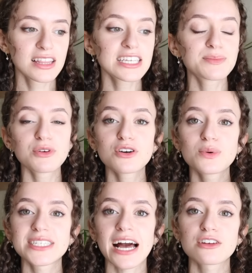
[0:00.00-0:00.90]
This book
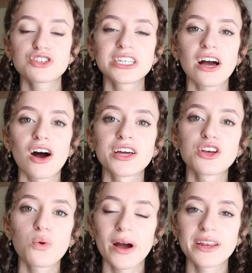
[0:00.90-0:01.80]
was actually on
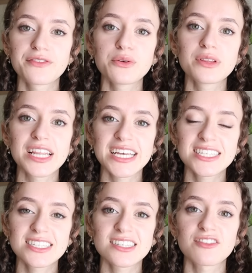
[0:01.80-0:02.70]
quite a few
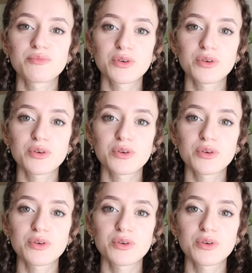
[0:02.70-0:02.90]
lists of